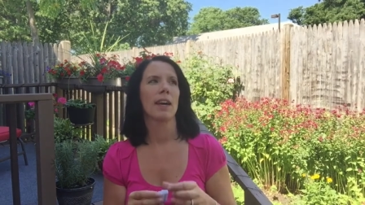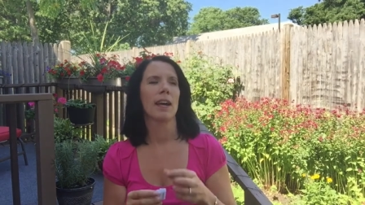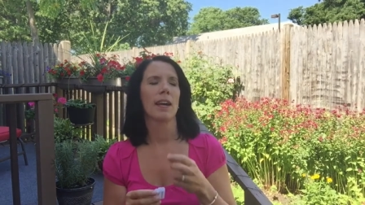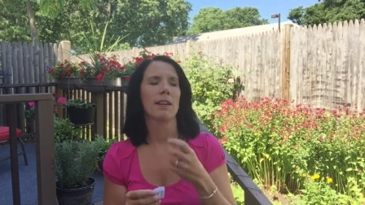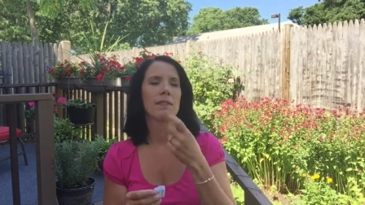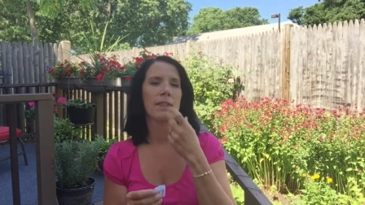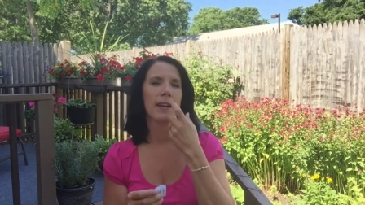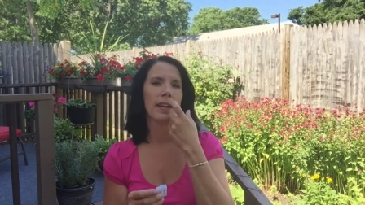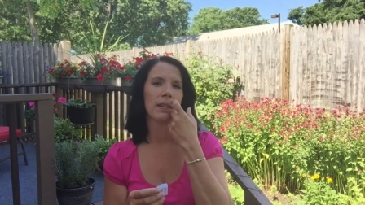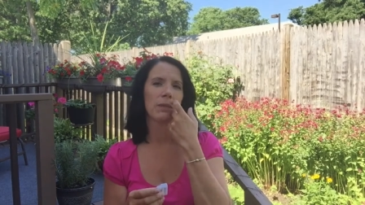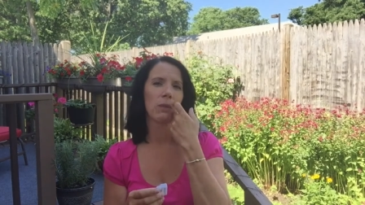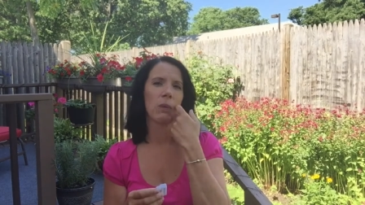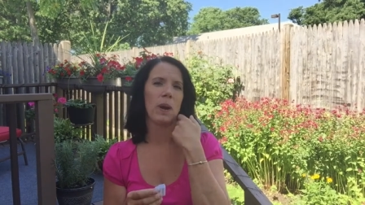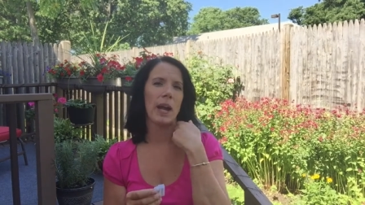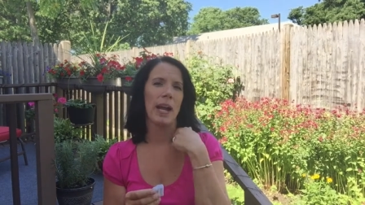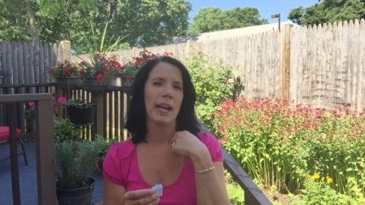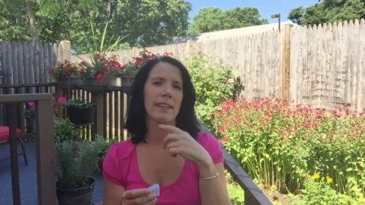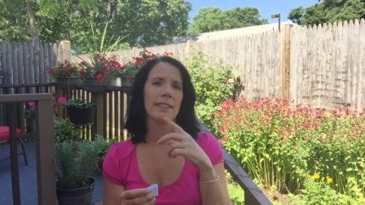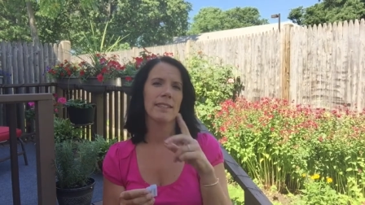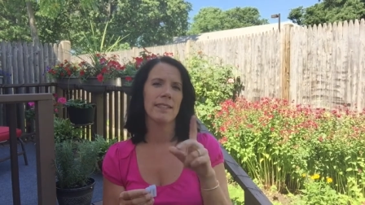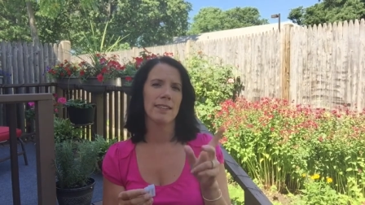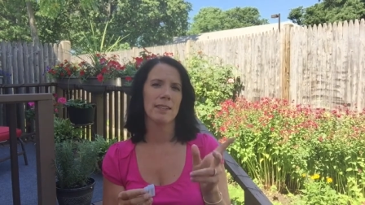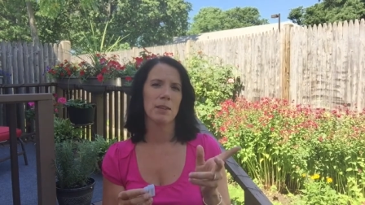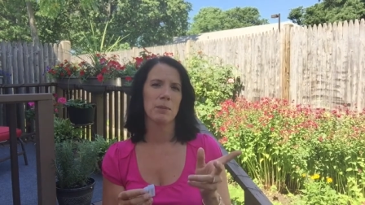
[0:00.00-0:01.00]
I find
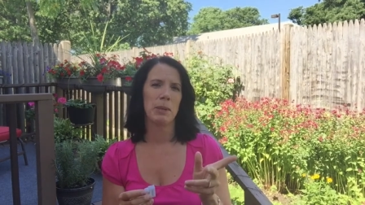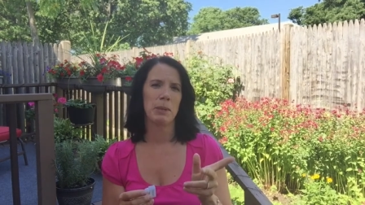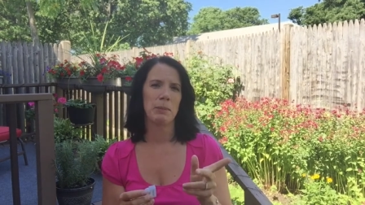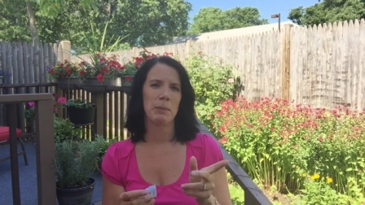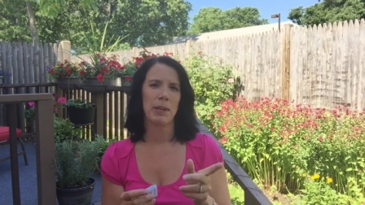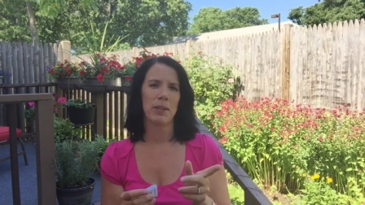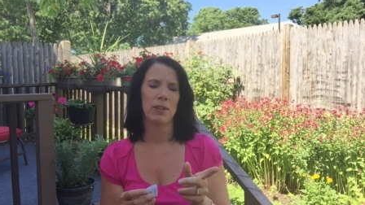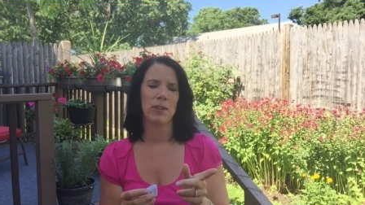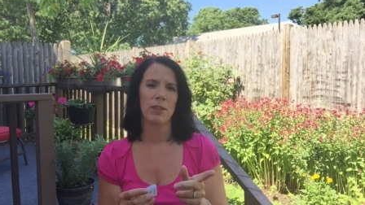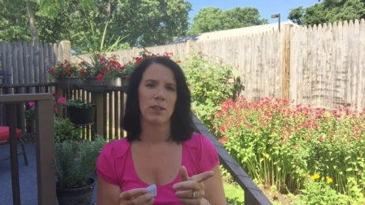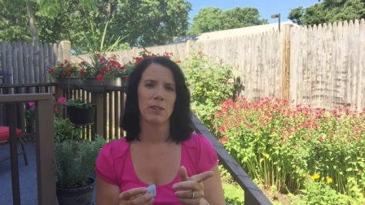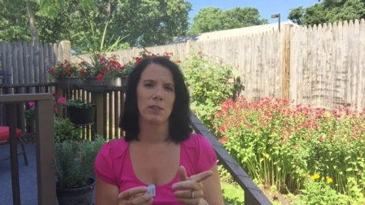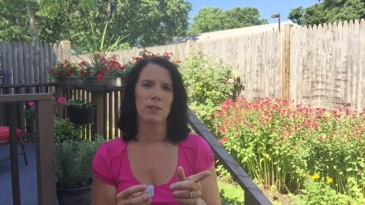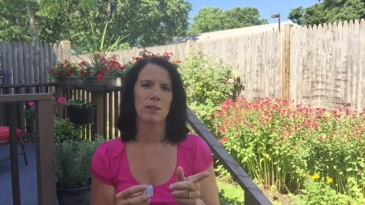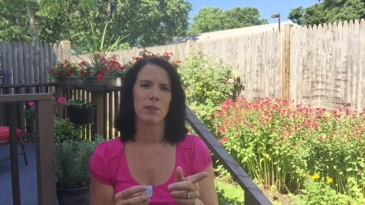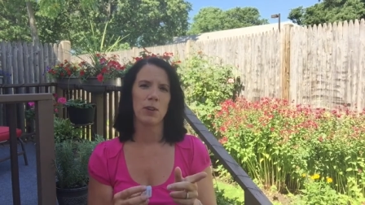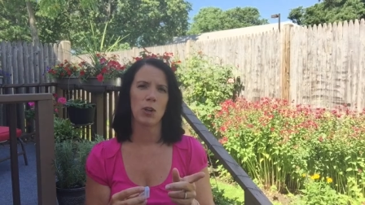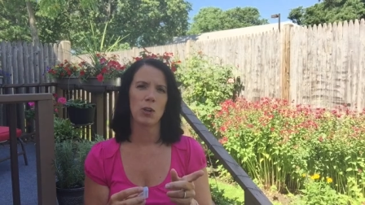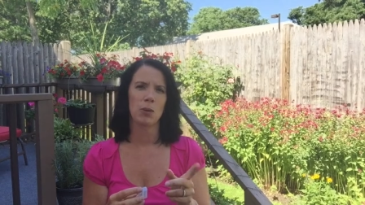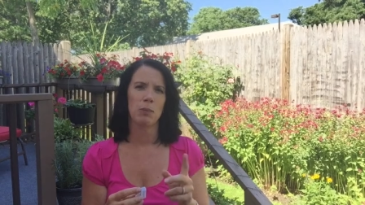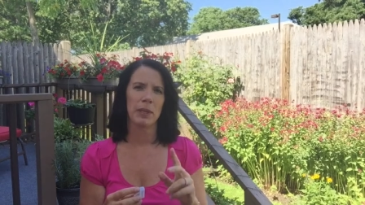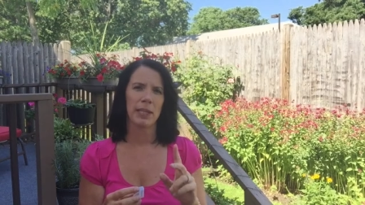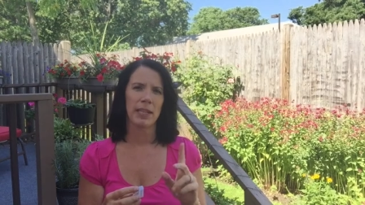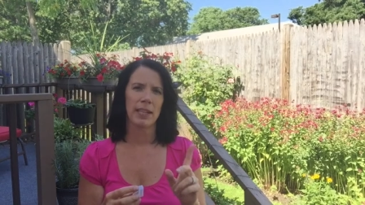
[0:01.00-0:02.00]
wax is a bit better than
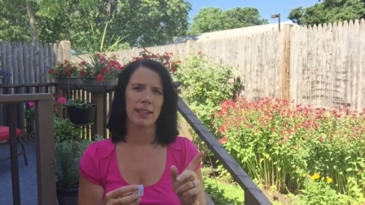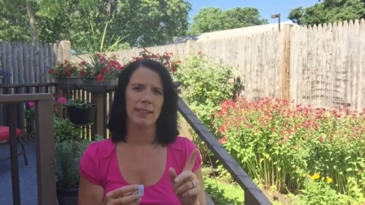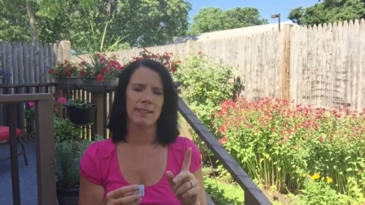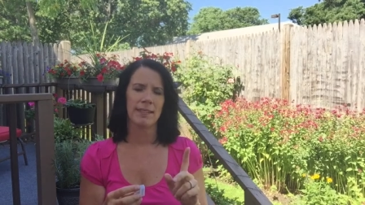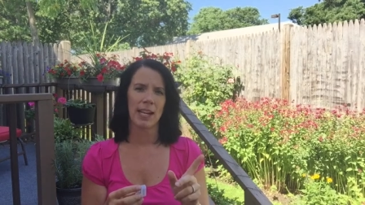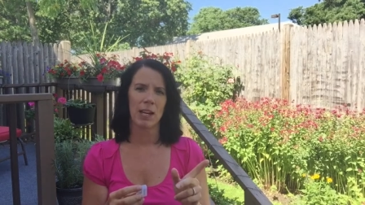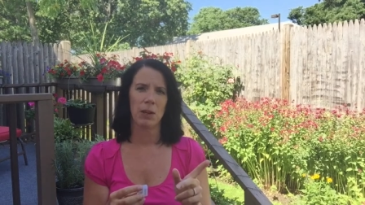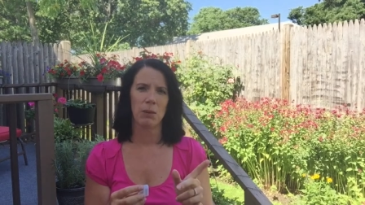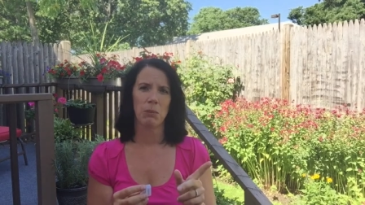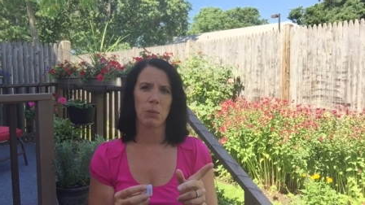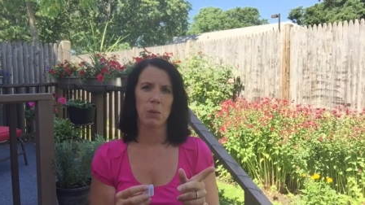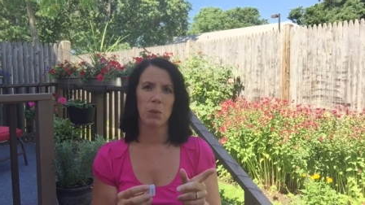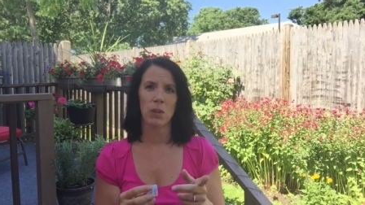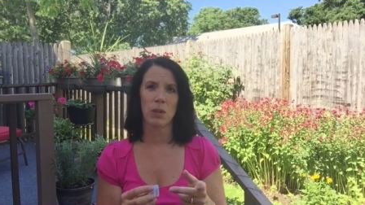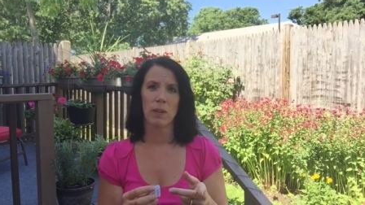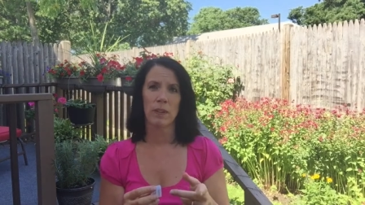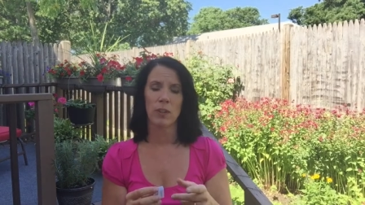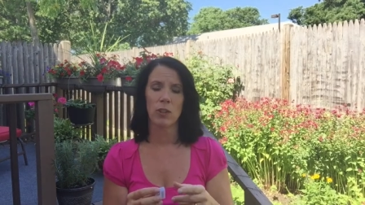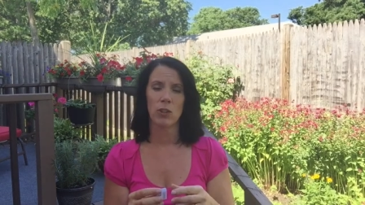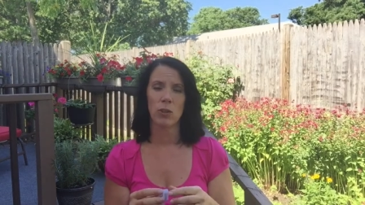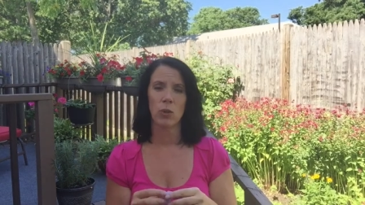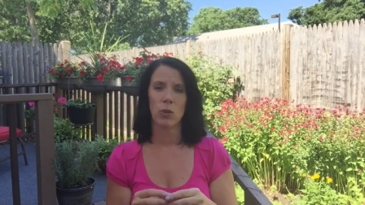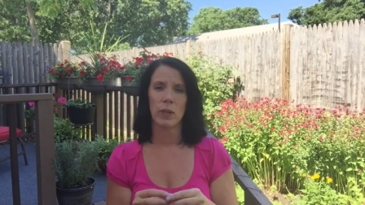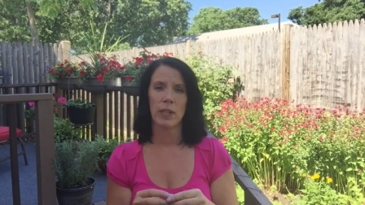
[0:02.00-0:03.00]
foam. It cuts out more of
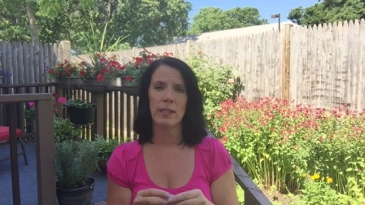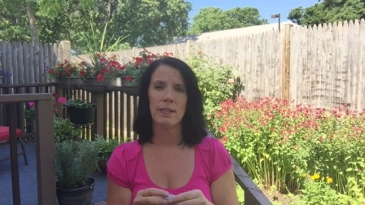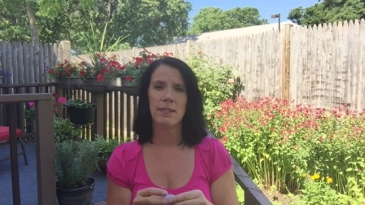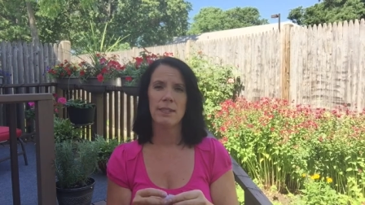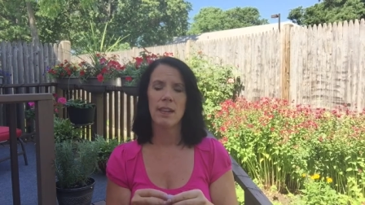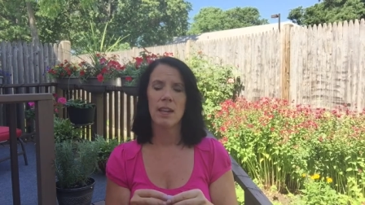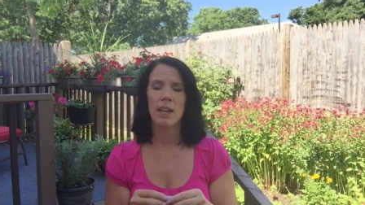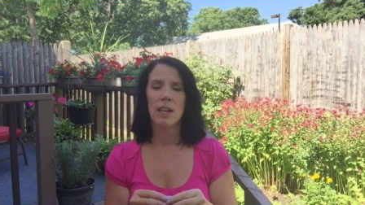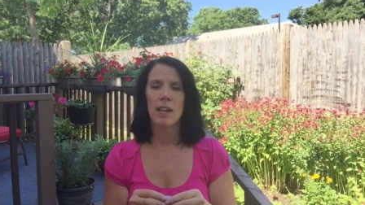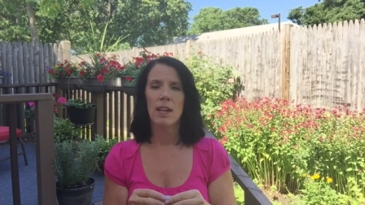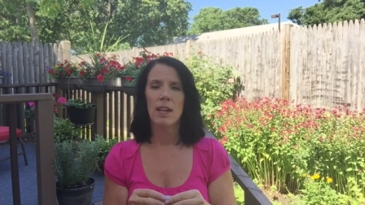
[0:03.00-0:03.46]
the noise.